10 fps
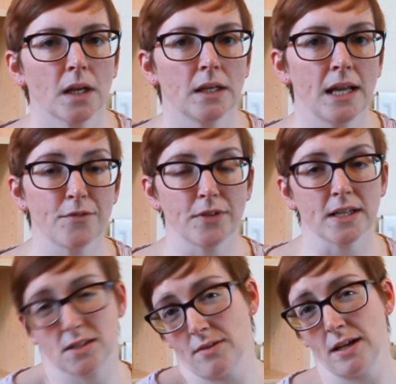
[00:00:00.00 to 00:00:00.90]

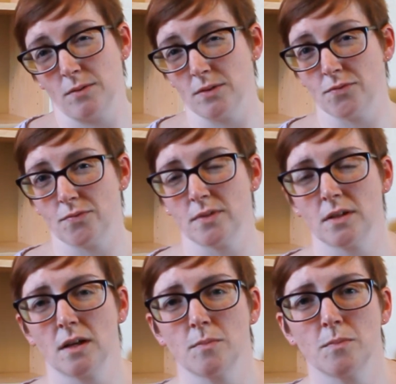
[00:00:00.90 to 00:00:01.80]
Netflix, right? We've
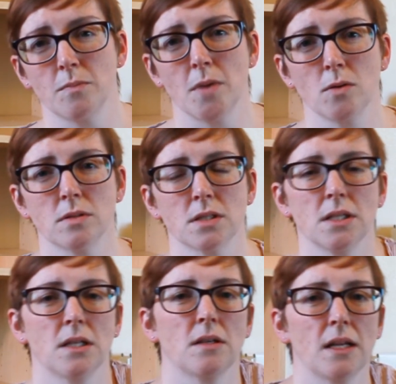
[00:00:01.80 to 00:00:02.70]

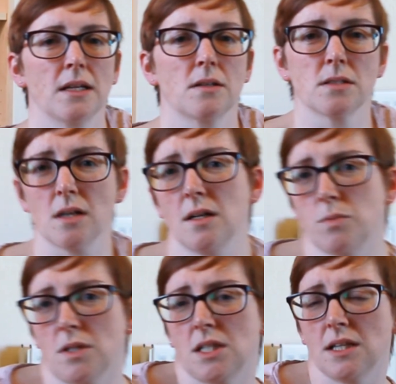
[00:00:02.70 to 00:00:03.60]
mostly like started
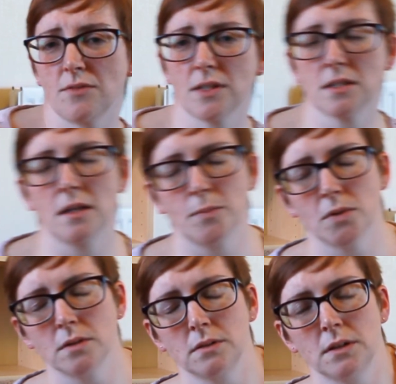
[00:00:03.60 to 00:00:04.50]
watching Netflix a lot
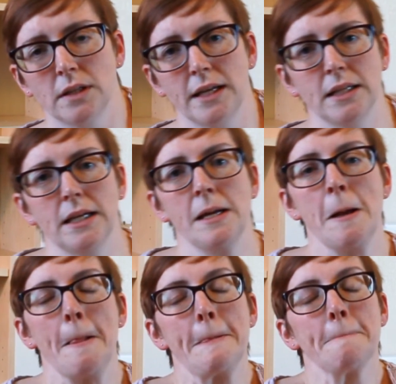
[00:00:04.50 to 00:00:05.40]
more lately.
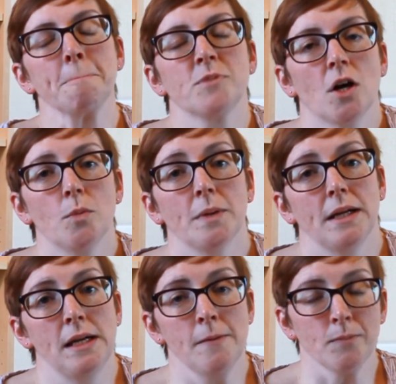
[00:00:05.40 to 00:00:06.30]

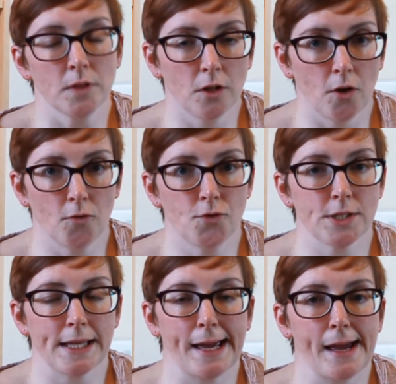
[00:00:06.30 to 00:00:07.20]
Toby
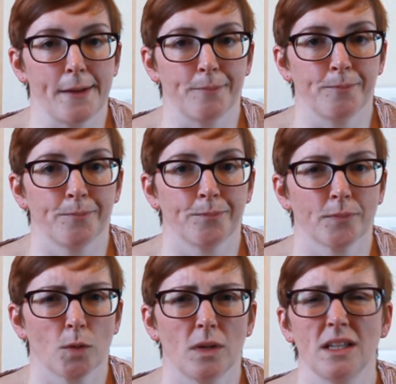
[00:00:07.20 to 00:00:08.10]
loves
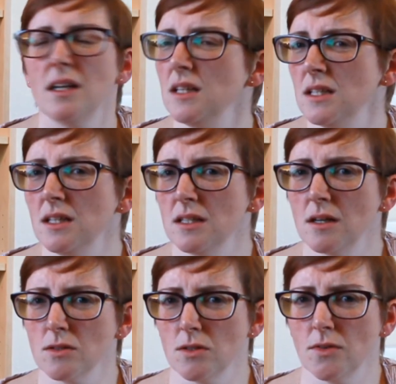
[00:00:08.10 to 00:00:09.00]
well, he
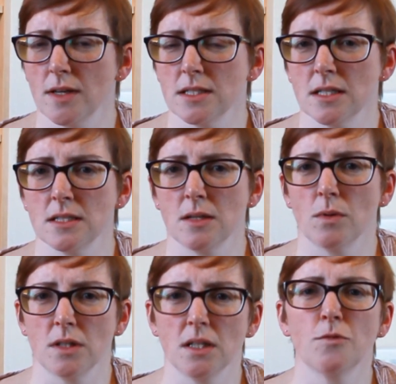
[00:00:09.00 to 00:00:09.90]
goes through phases. He
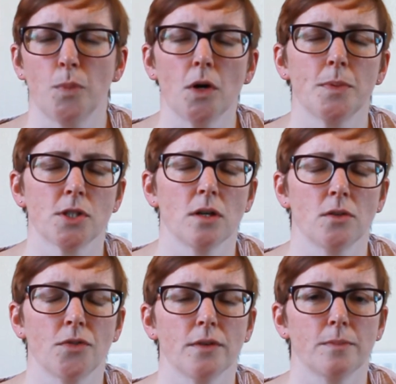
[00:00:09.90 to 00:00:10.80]
lived Paw Patrol
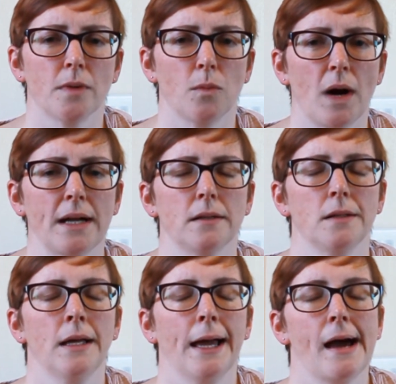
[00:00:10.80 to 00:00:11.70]
for a
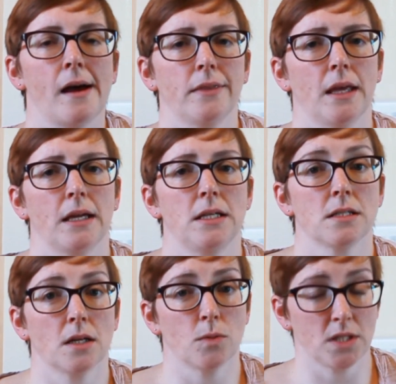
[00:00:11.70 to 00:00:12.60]
while, and then he
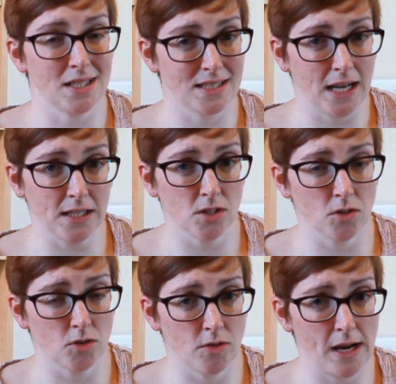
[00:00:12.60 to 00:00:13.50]
started watching
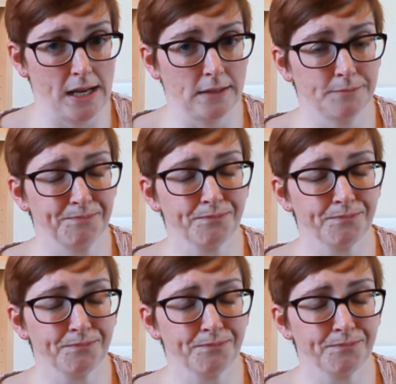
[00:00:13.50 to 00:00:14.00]
Dinosaur Train,